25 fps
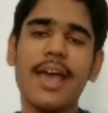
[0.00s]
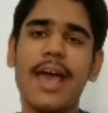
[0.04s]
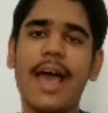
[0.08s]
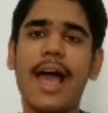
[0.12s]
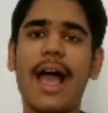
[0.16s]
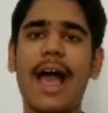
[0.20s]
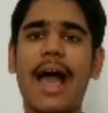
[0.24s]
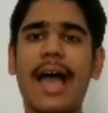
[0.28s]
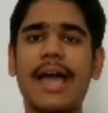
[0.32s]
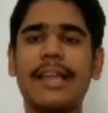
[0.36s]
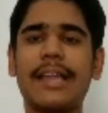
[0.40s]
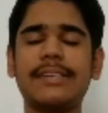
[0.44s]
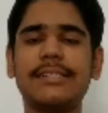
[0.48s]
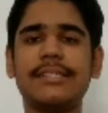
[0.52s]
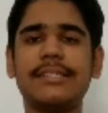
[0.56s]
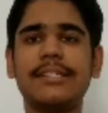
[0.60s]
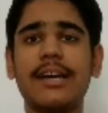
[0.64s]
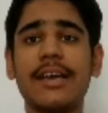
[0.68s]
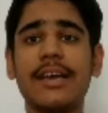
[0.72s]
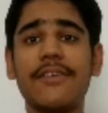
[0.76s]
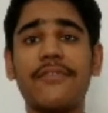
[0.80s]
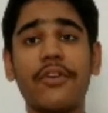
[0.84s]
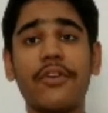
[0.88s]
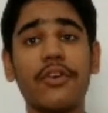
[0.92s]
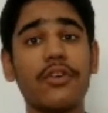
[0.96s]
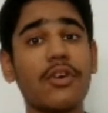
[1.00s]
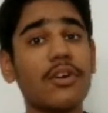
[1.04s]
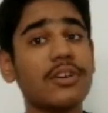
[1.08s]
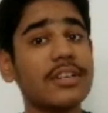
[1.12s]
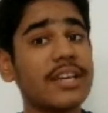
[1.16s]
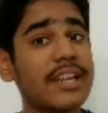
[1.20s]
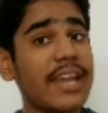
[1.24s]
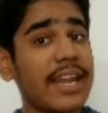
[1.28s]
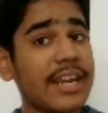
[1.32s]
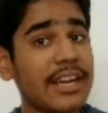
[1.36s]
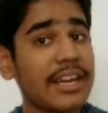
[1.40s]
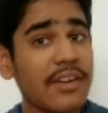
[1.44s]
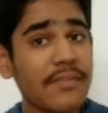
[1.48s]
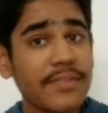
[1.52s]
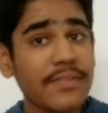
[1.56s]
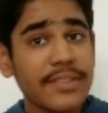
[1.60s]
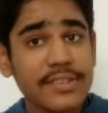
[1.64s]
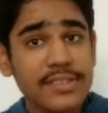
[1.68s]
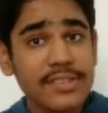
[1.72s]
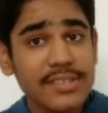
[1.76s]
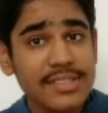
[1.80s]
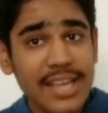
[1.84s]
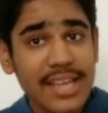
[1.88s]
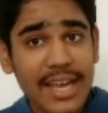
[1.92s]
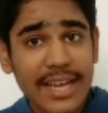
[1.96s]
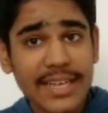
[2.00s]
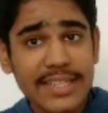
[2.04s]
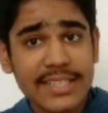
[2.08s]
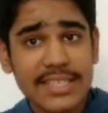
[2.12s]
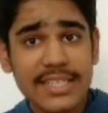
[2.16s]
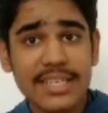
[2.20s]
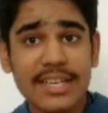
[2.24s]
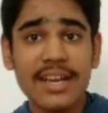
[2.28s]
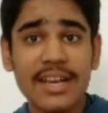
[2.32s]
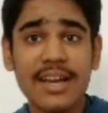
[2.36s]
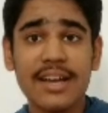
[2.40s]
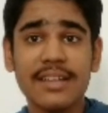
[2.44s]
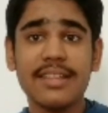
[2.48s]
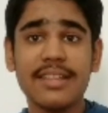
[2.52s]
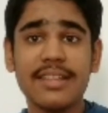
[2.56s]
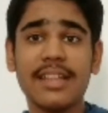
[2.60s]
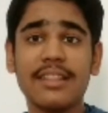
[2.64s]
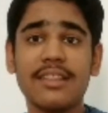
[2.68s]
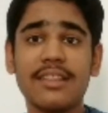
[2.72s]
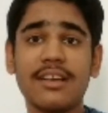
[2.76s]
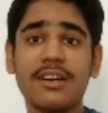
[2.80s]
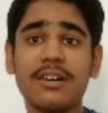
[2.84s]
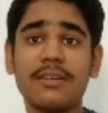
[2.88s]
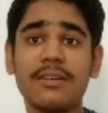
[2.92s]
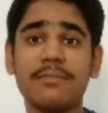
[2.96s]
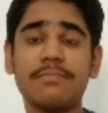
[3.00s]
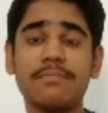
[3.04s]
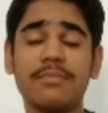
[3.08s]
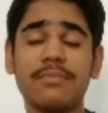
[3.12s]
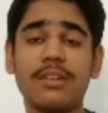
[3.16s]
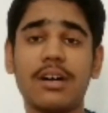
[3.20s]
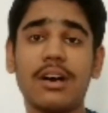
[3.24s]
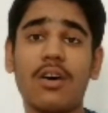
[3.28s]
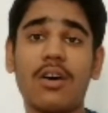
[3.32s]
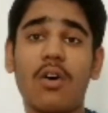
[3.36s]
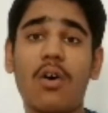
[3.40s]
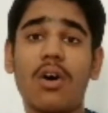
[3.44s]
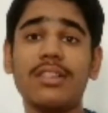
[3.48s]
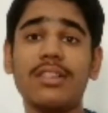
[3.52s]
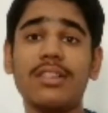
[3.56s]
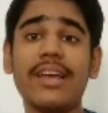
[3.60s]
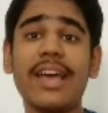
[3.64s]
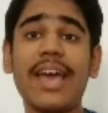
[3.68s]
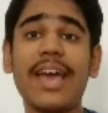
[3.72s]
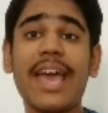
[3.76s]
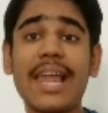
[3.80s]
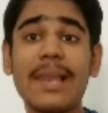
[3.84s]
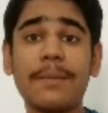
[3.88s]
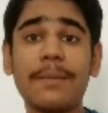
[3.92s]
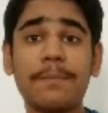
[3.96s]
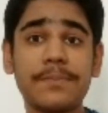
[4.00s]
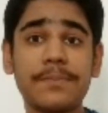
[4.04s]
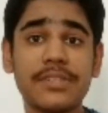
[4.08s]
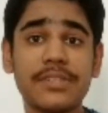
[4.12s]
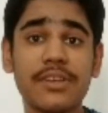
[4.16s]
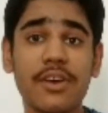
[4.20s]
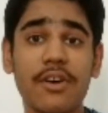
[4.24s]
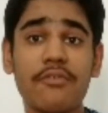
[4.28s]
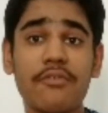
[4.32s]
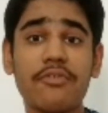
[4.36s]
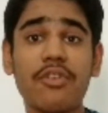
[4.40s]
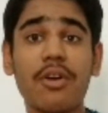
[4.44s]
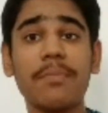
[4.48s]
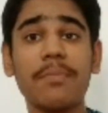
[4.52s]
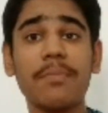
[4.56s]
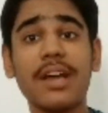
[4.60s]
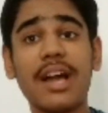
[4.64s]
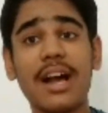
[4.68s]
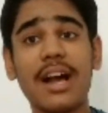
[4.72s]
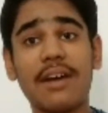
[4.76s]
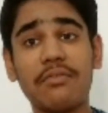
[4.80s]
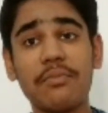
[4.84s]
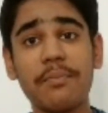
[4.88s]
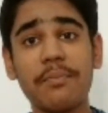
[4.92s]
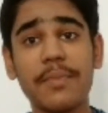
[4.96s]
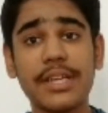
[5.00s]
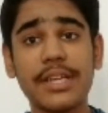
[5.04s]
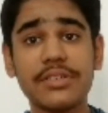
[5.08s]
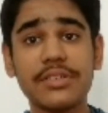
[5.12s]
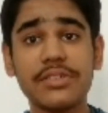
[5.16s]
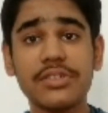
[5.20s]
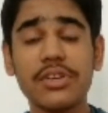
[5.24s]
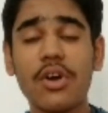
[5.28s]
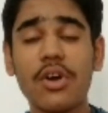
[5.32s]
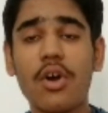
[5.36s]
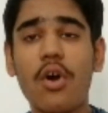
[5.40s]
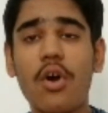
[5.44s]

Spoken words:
And if you're not connected to the society, then the all the helps from the government